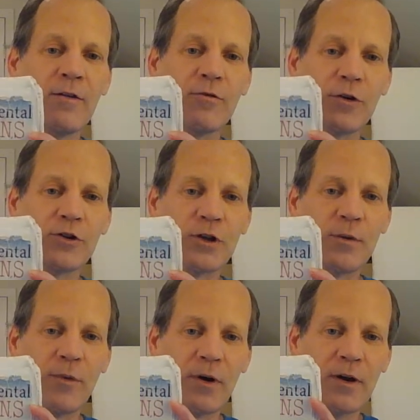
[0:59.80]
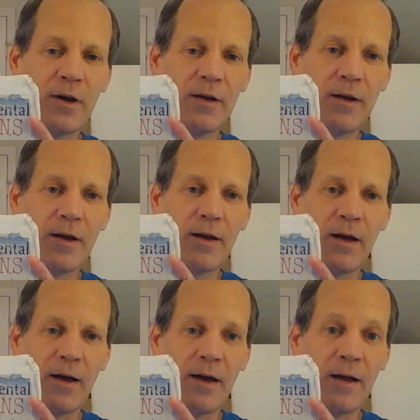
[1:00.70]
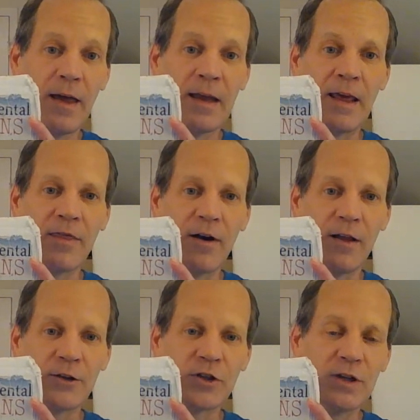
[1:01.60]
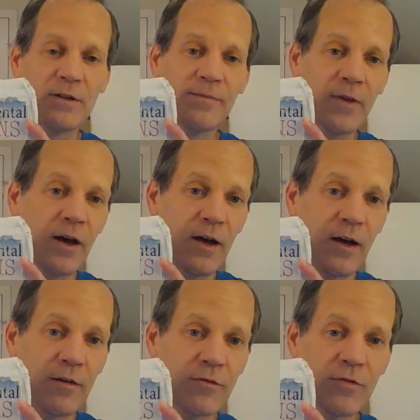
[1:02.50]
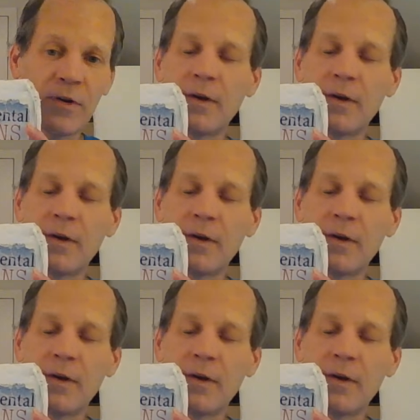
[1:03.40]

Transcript: version of the book. An anthology of